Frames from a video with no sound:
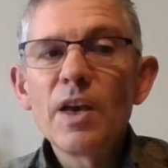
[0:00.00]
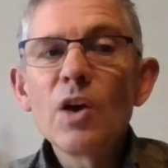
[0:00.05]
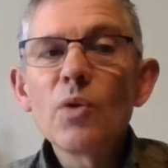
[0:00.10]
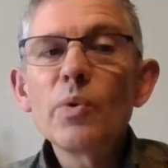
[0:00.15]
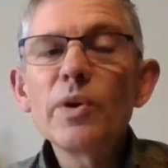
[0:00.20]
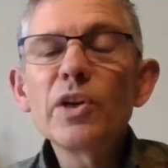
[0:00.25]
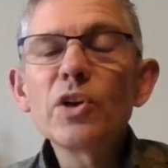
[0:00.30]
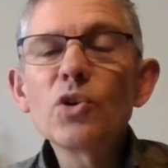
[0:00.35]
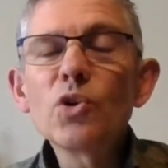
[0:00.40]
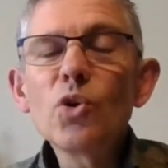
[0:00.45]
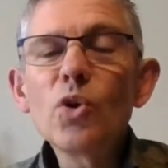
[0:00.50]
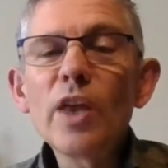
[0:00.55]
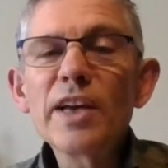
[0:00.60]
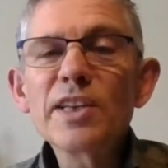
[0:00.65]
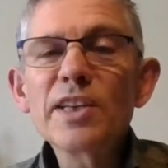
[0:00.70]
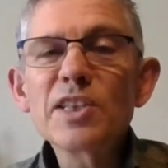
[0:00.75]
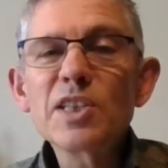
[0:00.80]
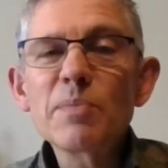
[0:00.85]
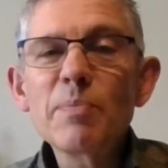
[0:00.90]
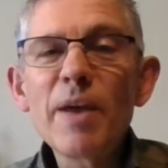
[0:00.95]
We can all
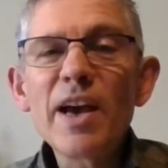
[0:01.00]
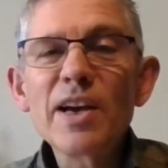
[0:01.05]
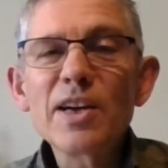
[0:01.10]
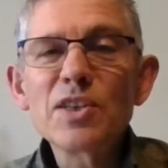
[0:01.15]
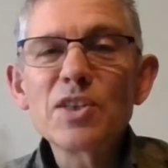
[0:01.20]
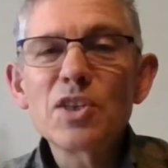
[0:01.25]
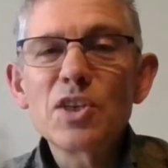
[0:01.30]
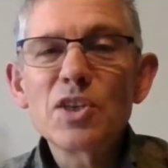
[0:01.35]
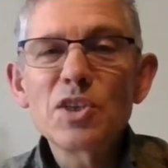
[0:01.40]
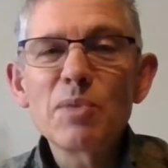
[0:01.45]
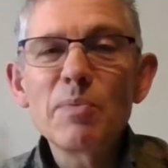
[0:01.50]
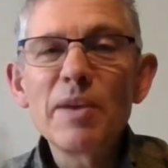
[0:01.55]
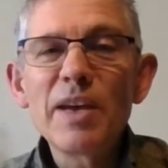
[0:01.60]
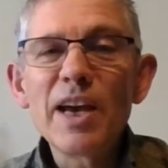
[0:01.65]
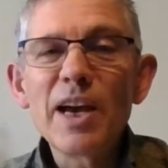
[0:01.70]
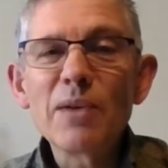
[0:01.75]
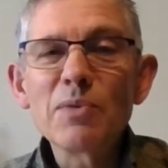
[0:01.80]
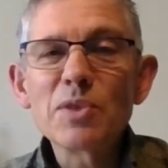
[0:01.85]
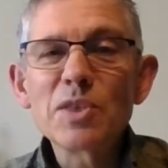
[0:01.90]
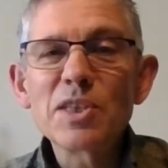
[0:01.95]
expect to be
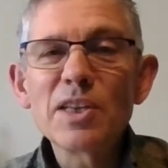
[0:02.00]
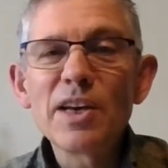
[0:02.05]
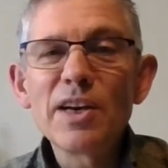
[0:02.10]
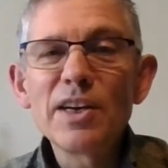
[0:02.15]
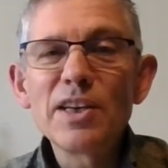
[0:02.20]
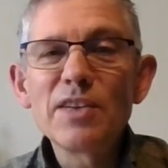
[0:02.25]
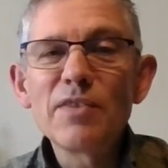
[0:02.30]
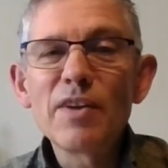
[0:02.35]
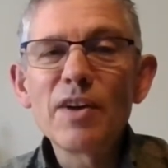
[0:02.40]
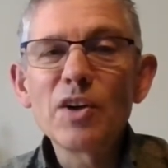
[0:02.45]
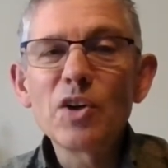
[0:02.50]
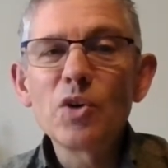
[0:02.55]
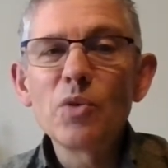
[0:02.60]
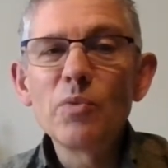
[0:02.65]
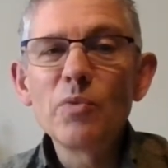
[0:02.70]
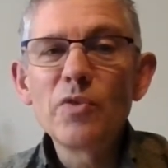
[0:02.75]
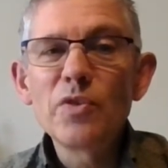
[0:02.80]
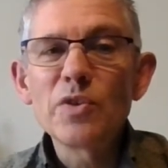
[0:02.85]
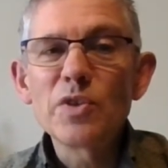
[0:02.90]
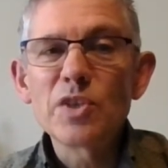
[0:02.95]
outside of our
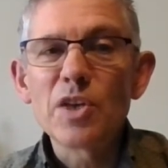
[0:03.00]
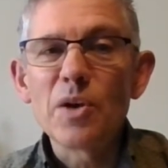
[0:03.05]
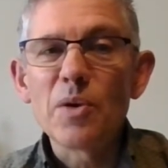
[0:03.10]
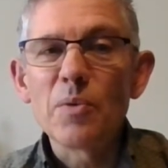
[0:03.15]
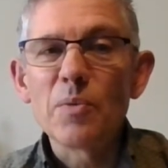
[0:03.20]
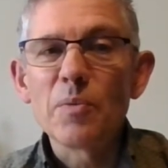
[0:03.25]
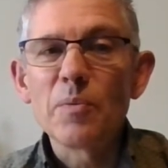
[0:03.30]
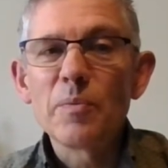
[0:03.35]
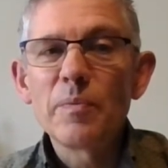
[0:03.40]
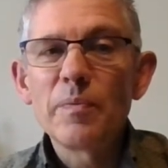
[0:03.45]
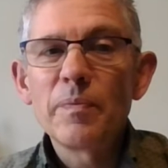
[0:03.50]
comfort zone,